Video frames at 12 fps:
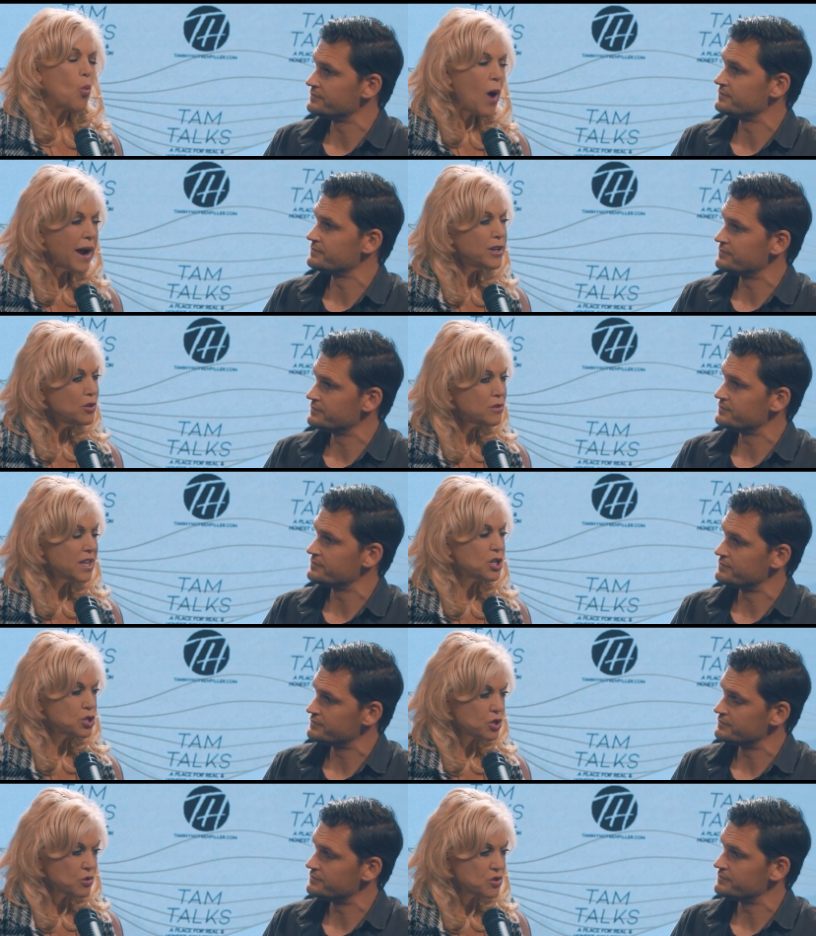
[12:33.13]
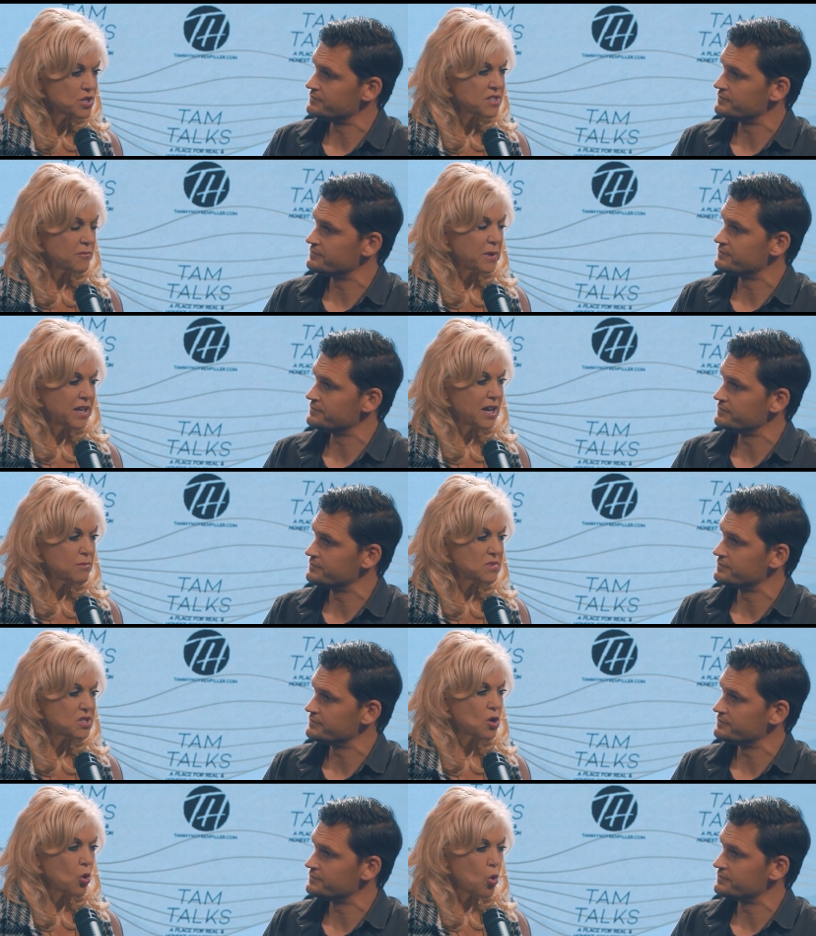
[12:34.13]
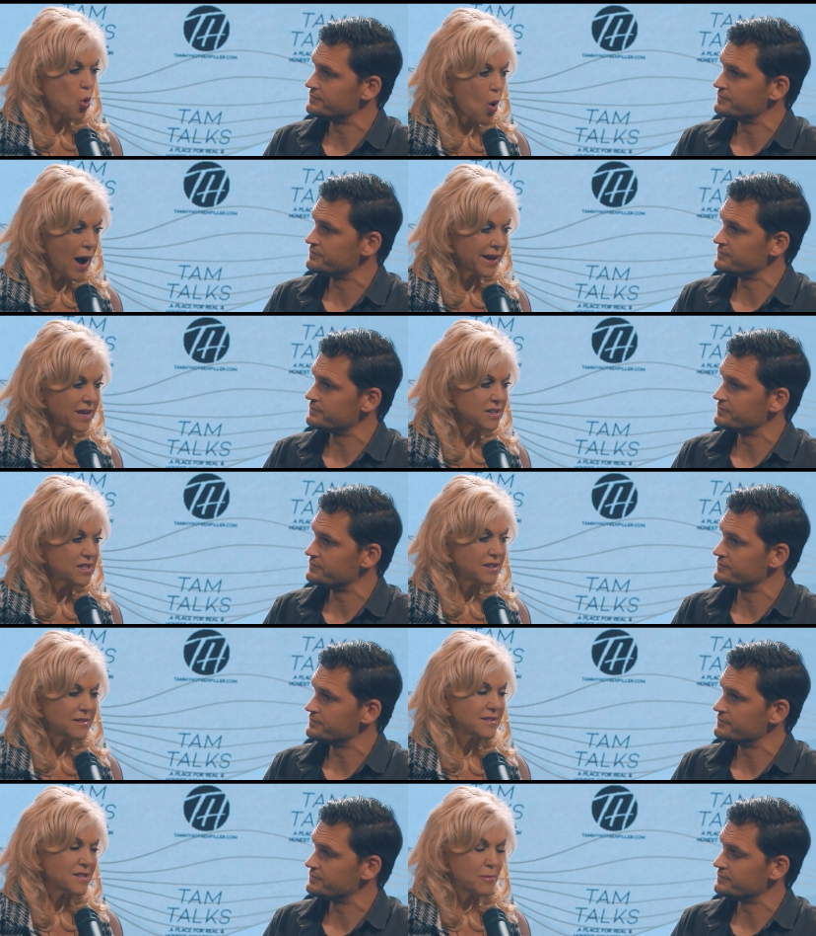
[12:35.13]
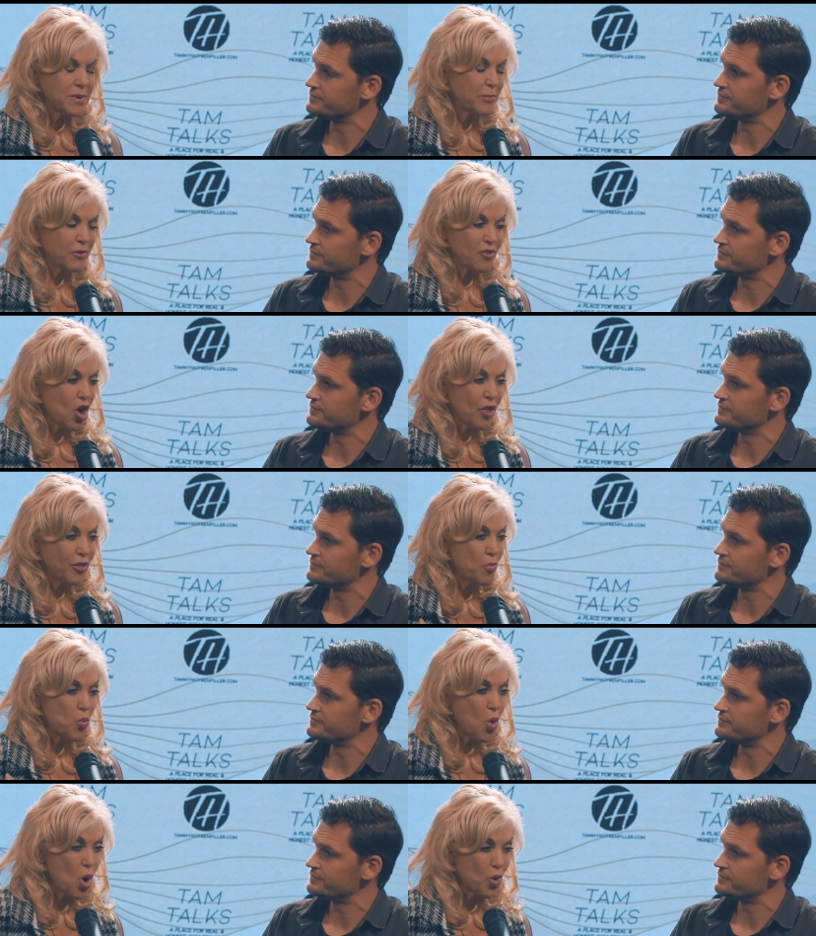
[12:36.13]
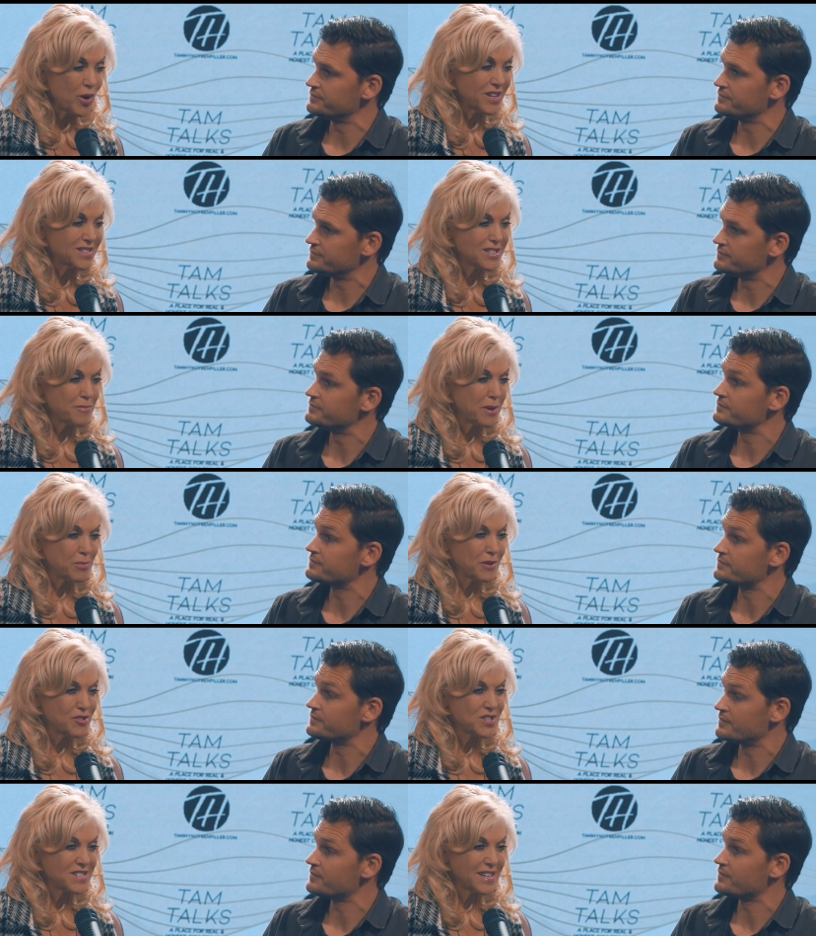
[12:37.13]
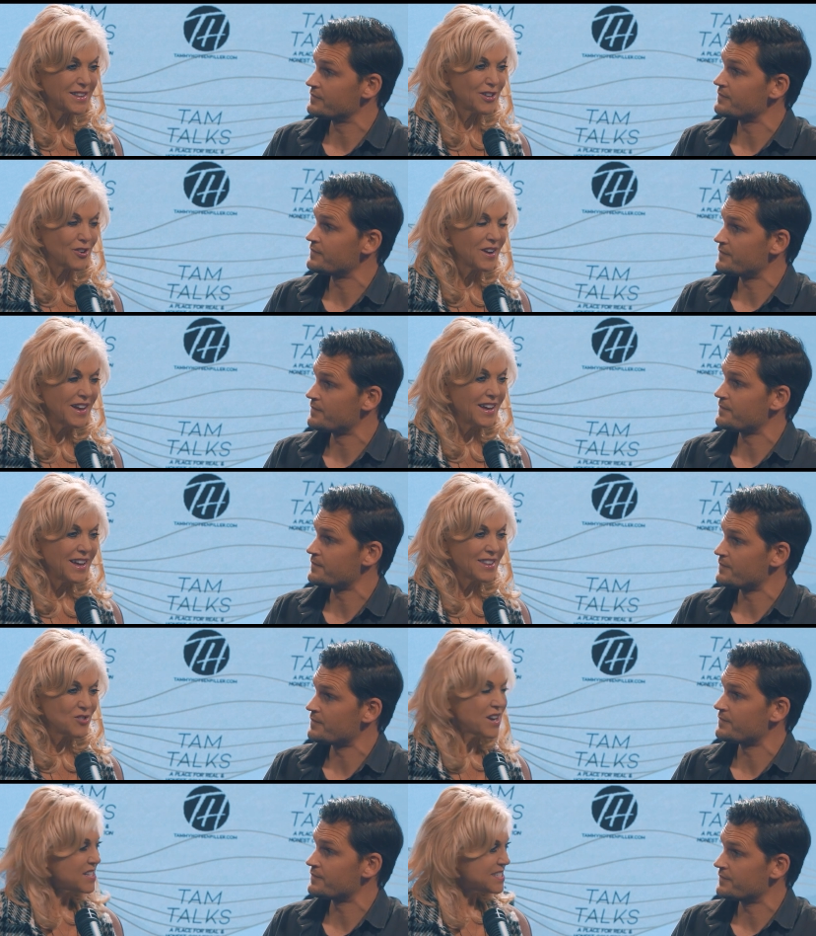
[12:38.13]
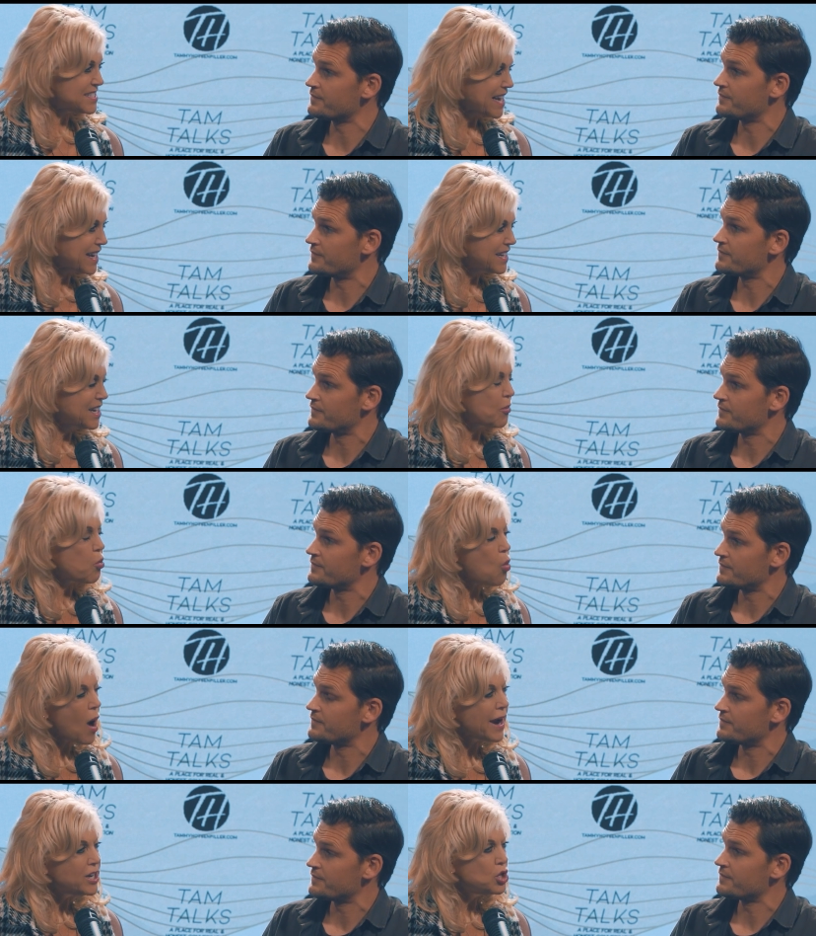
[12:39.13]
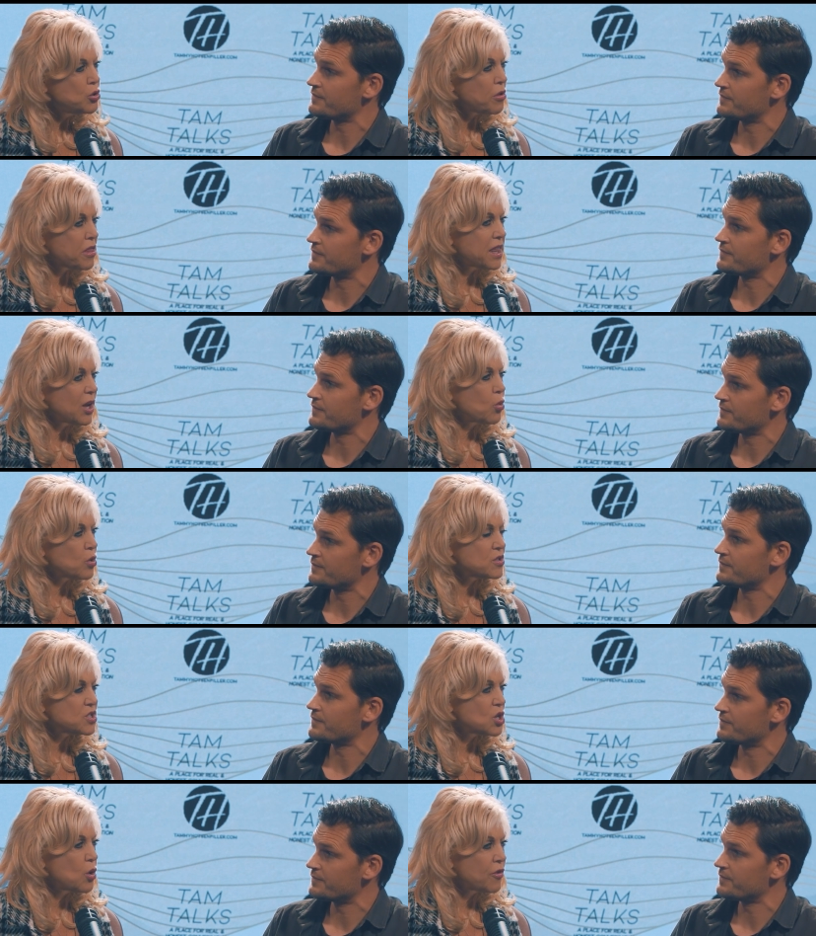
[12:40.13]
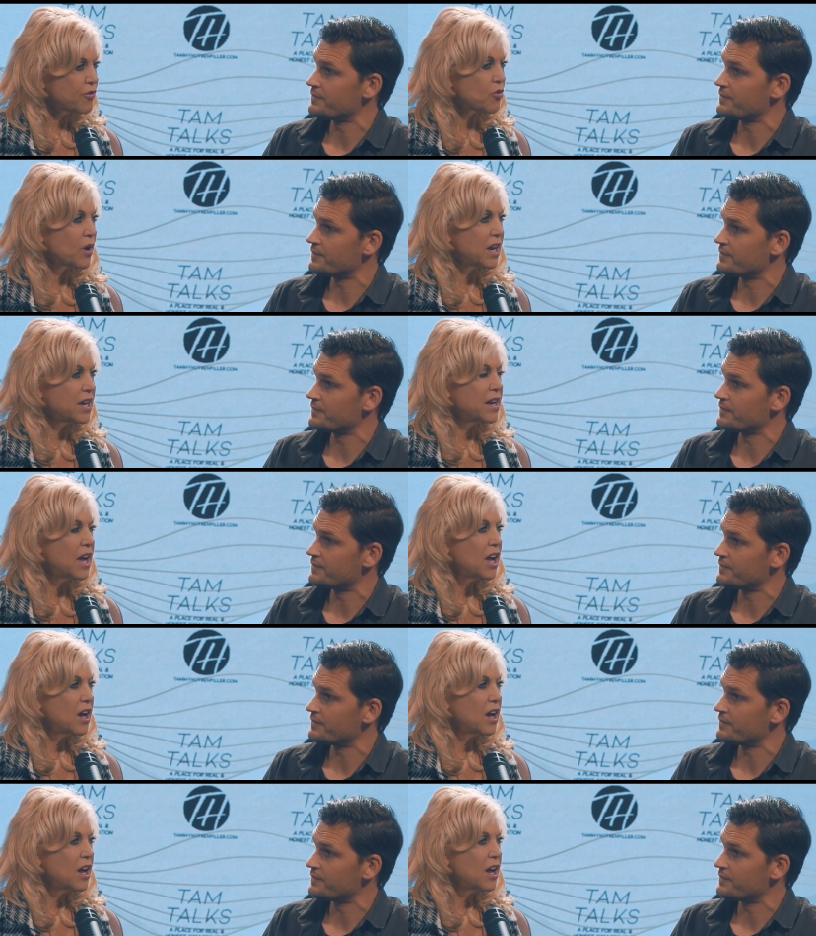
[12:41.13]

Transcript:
Speaker 1: why do you think churches have become so quiet and some people have called them woke and some people have just said they're they're not standing up why do you think we're so afraid